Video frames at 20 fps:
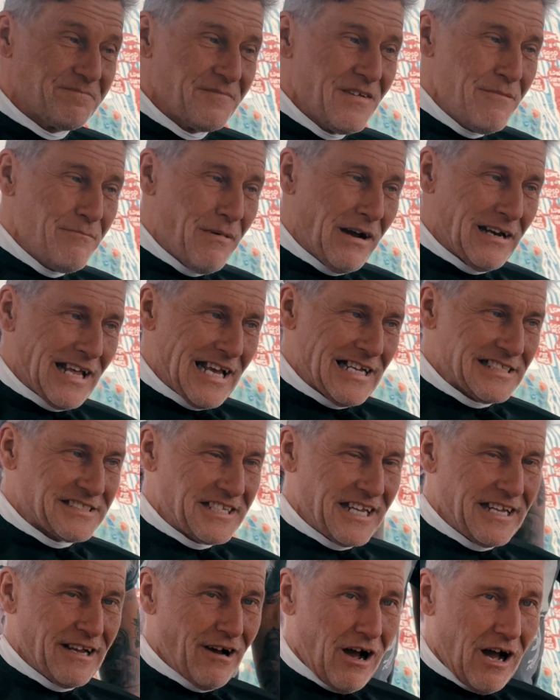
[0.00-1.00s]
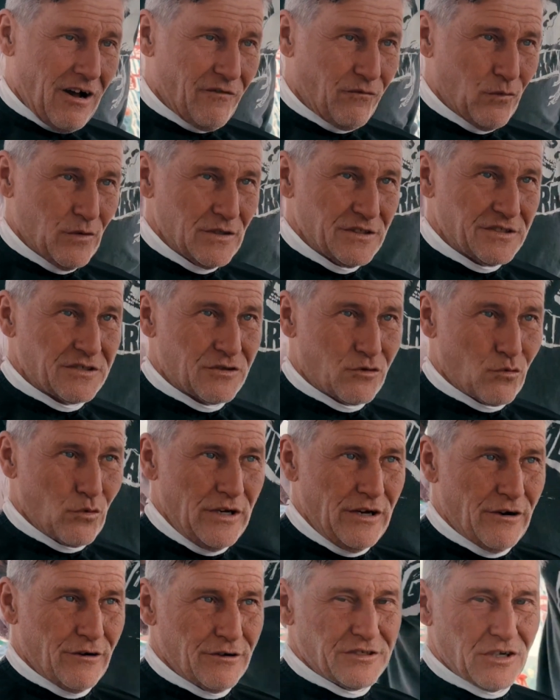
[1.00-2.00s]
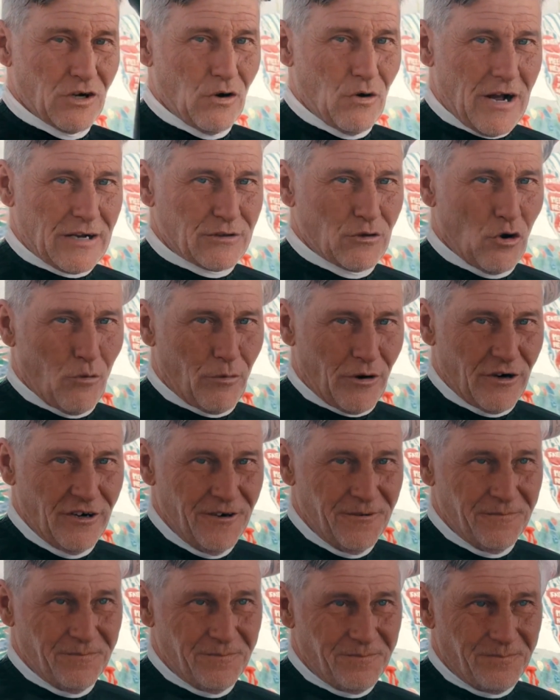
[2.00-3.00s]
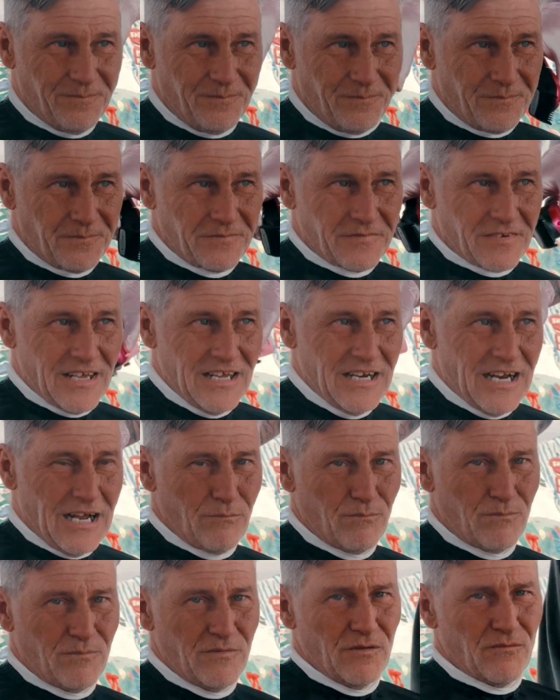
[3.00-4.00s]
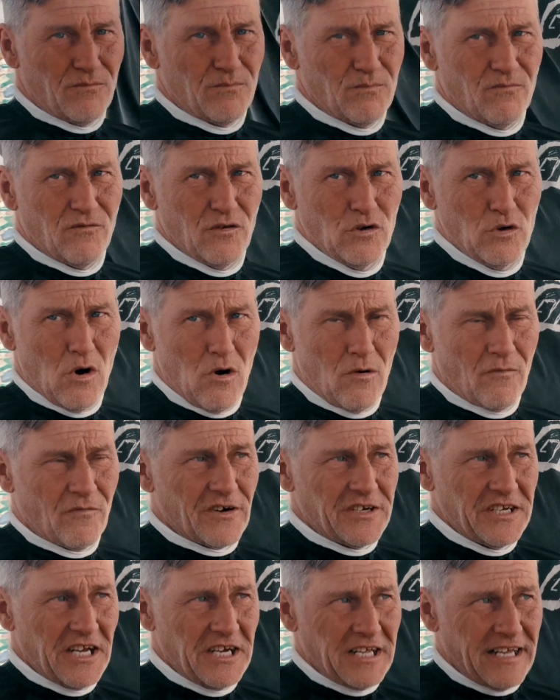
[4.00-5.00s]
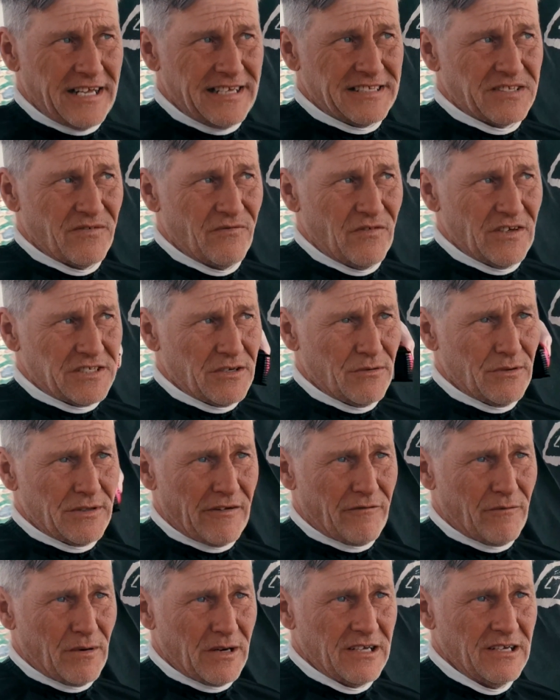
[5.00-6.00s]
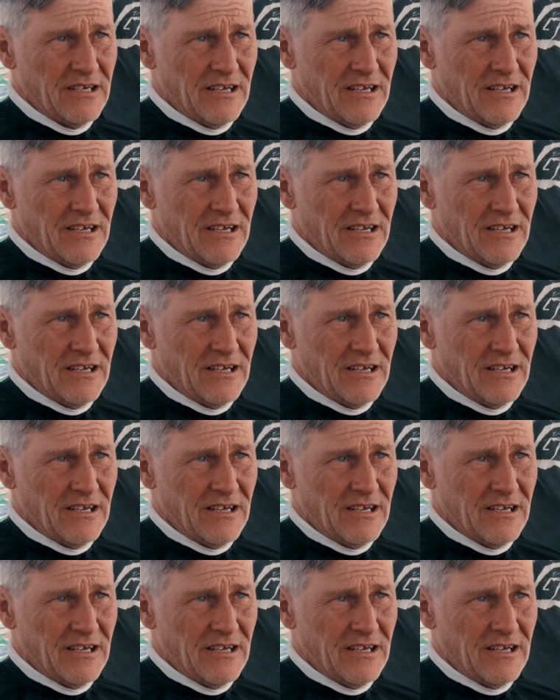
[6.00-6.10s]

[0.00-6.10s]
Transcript: My last day off was 3 years ago, October. And I flew home for 10 days and visited with everybody.